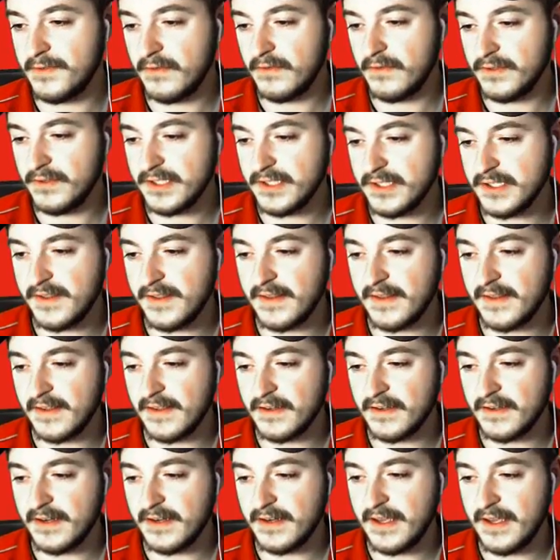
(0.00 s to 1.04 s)
which I think that's going
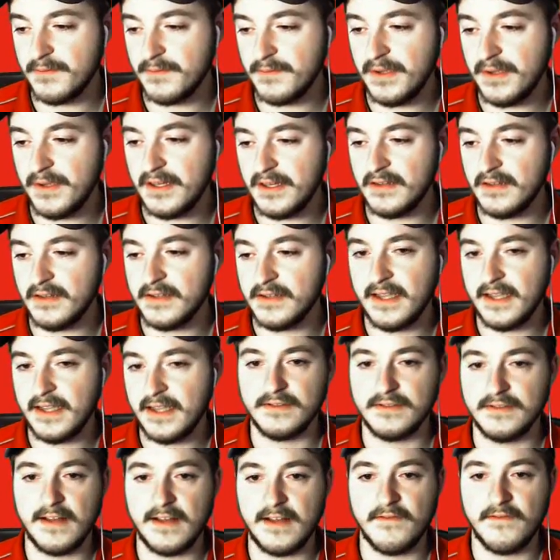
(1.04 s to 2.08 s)
to end up being a later
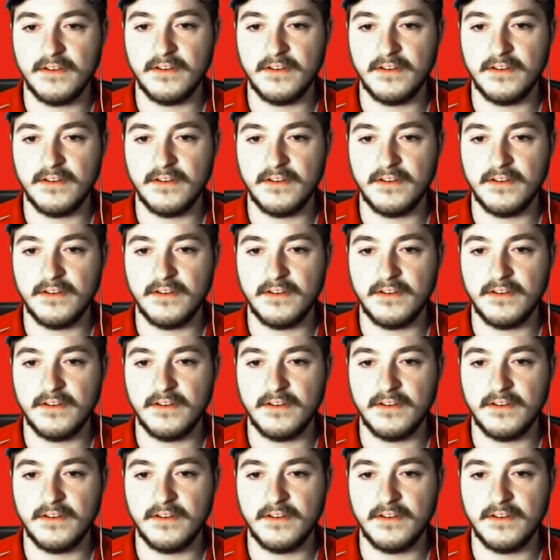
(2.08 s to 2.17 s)
level